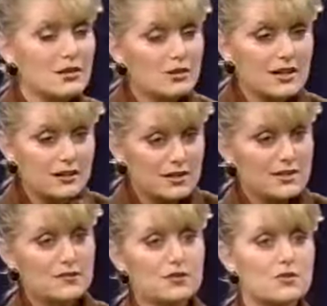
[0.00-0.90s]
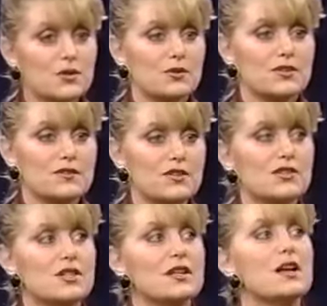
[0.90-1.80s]
only are these foods mineral
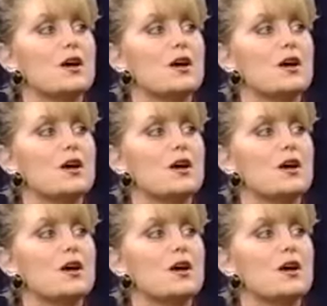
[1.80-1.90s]
deficient,